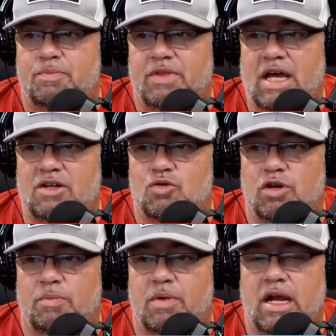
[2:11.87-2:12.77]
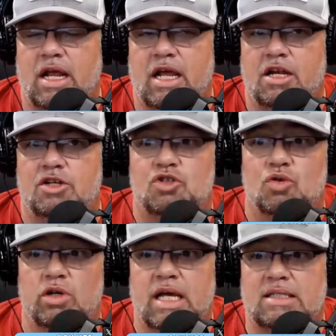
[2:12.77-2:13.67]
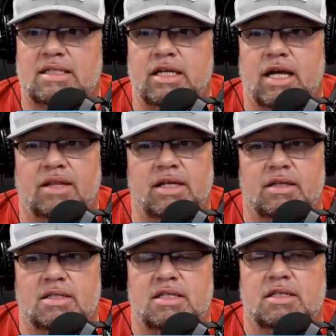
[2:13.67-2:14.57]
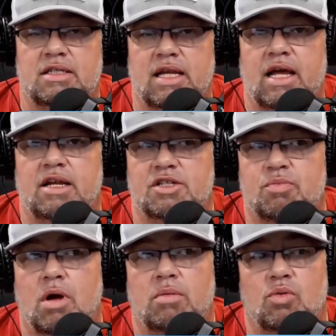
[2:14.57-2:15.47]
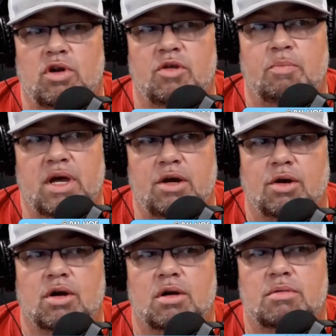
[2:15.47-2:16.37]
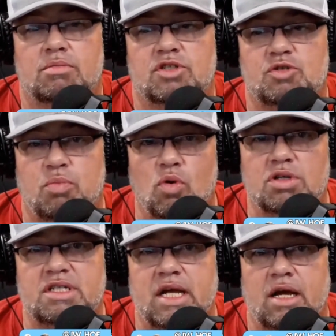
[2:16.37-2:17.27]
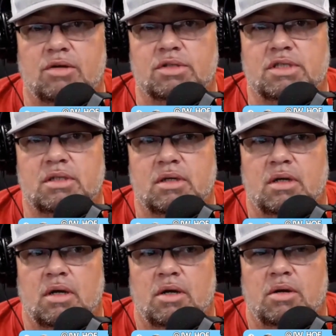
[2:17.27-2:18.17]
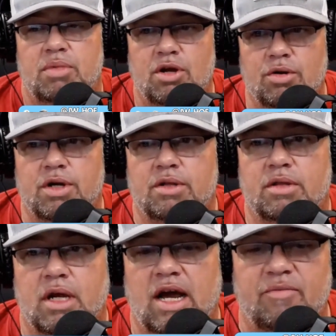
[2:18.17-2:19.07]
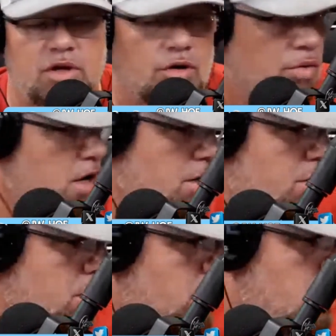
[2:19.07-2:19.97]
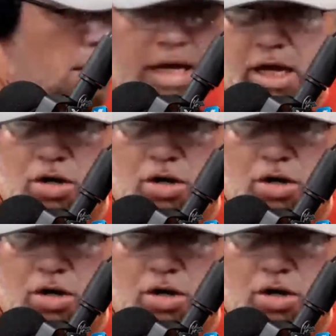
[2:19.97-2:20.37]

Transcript: that trip and and enjoy that city. I think that Cincinnati is probably one of the better sports towns, period, that I've been around at